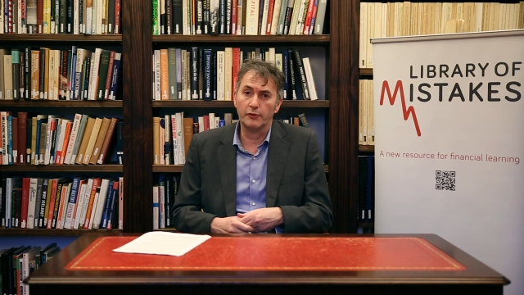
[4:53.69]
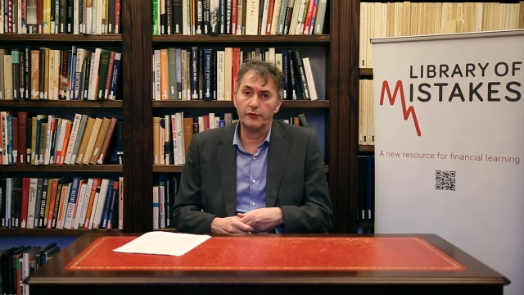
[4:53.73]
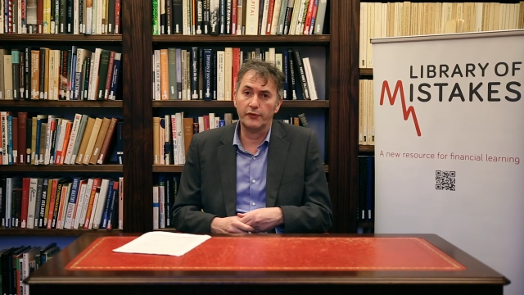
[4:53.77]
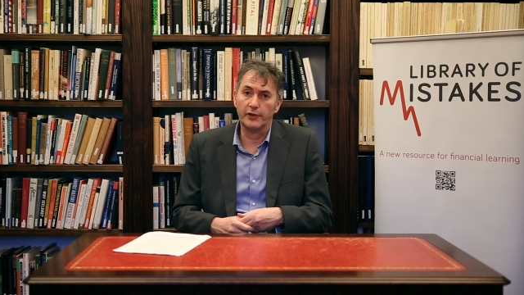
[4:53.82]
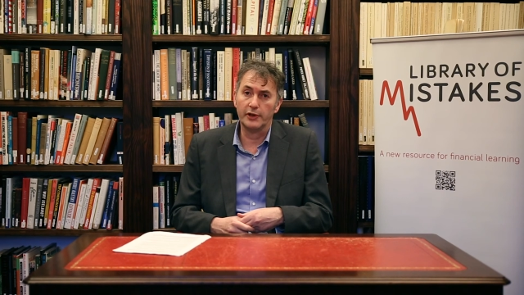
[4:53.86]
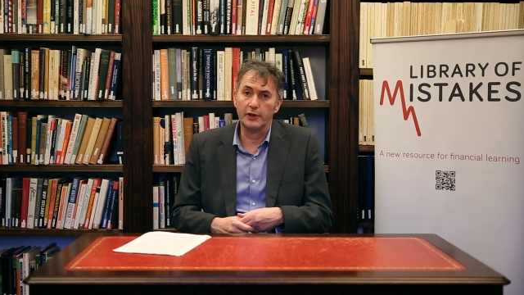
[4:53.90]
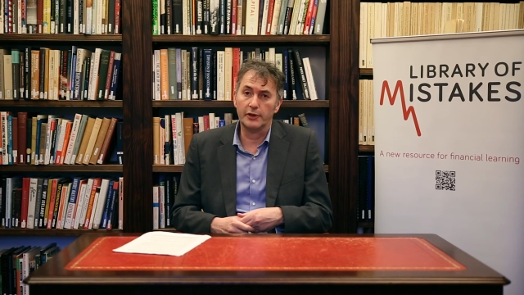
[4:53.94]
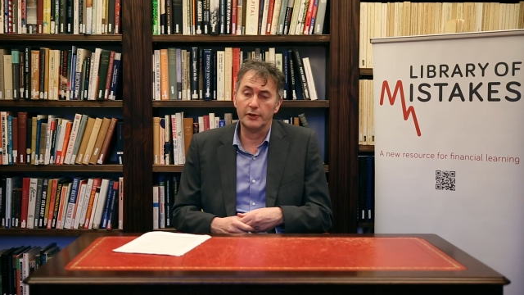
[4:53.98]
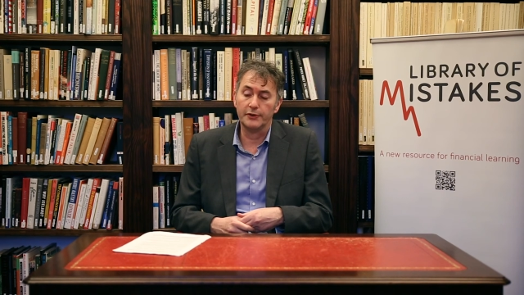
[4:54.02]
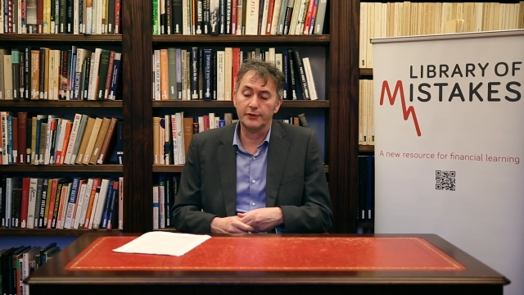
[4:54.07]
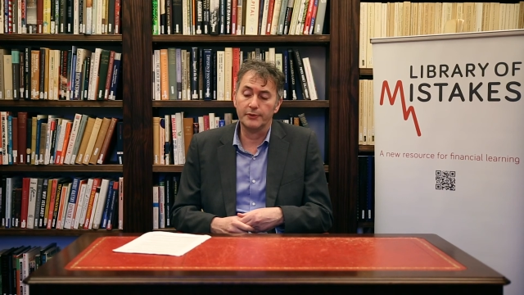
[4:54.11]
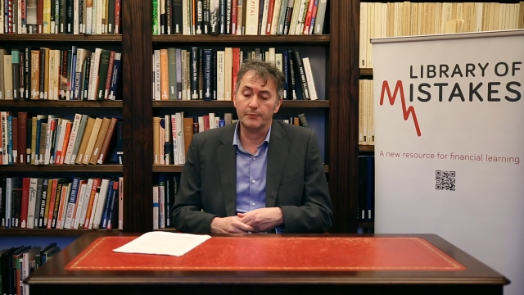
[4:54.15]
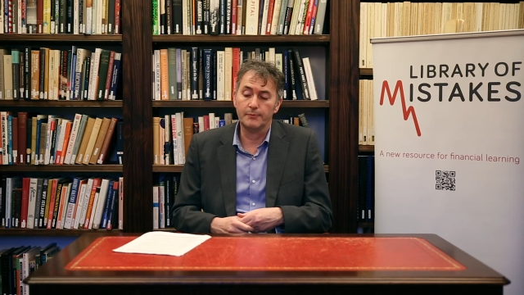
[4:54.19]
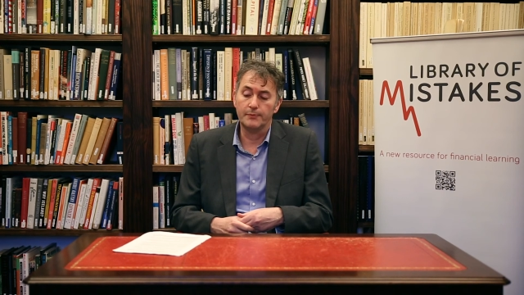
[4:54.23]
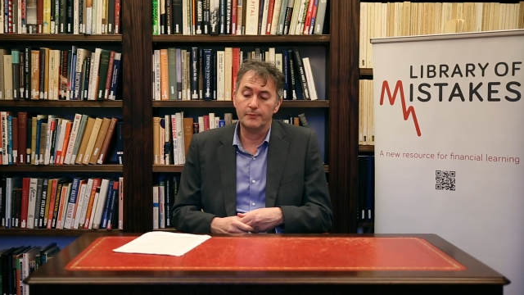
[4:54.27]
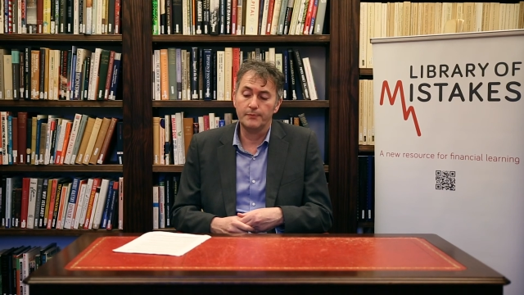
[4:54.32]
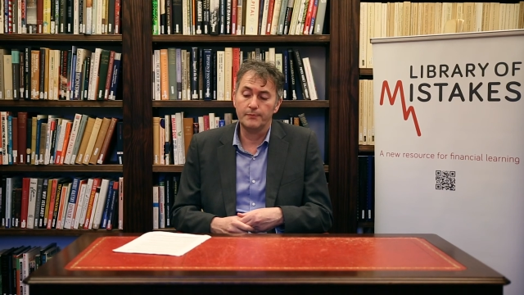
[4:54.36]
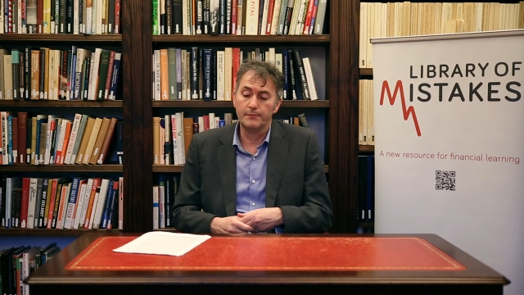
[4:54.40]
figures.